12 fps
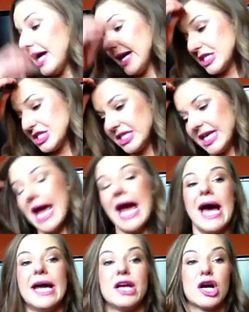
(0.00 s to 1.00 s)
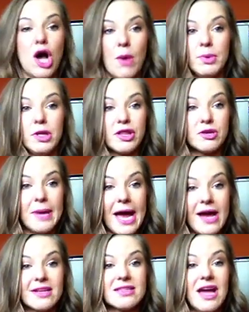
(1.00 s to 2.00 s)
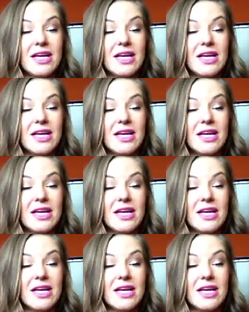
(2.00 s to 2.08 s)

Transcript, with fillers: i actually had a couple other bags